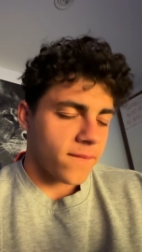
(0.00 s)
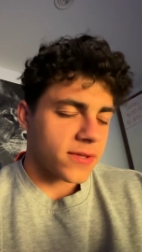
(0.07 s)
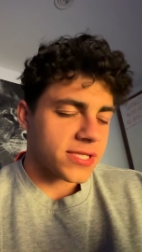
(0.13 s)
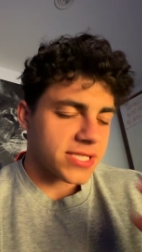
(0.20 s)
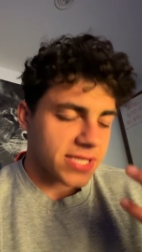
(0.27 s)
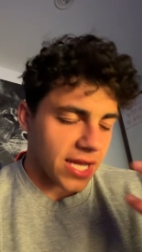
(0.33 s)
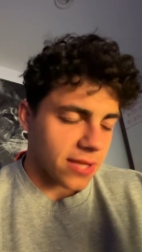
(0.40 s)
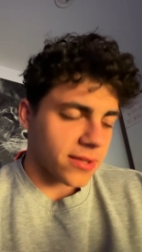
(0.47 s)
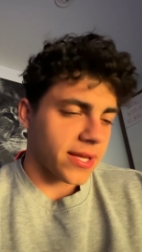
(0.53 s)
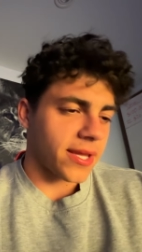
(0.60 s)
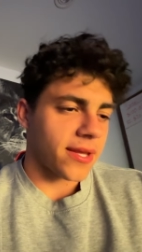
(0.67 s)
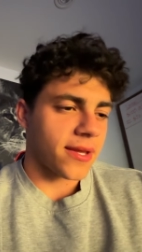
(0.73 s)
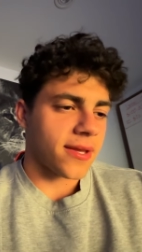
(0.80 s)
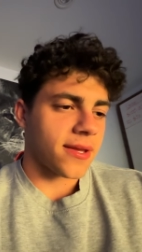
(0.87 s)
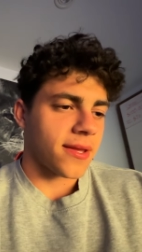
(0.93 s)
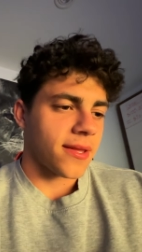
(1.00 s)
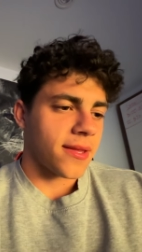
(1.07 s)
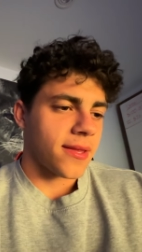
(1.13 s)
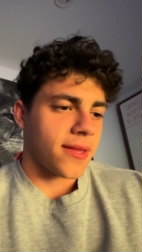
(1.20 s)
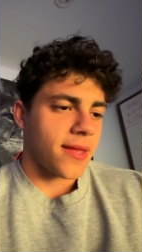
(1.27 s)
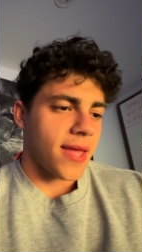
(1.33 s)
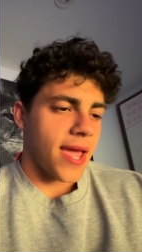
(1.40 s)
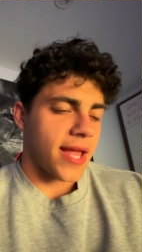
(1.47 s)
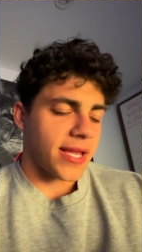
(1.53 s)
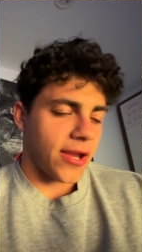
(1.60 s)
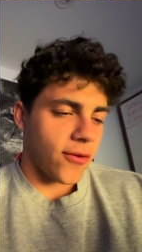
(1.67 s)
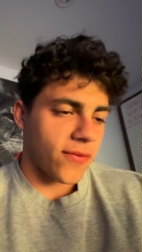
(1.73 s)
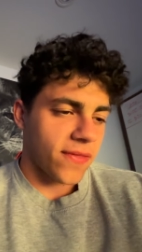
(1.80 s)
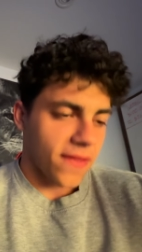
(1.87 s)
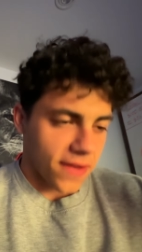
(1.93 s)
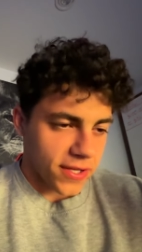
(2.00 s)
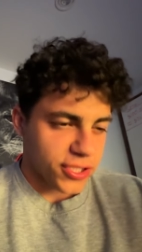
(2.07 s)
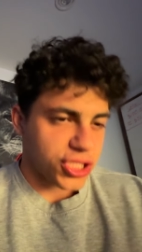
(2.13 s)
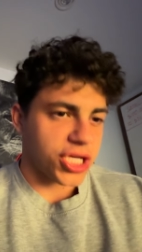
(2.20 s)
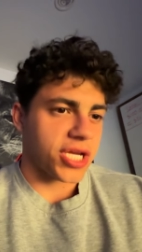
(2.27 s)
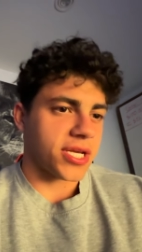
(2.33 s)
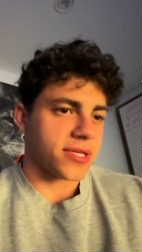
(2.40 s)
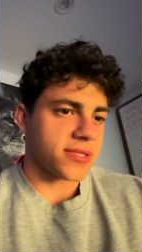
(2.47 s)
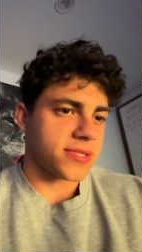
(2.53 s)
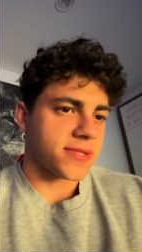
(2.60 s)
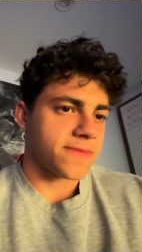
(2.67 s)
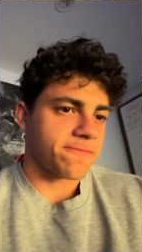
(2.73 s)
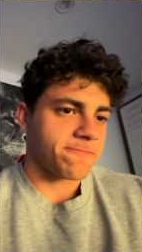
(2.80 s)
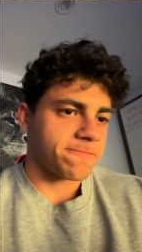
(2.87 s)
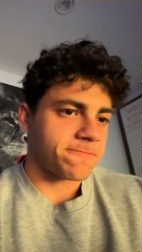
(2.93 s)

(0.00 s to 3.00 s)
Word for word: selling and hearing the kachings.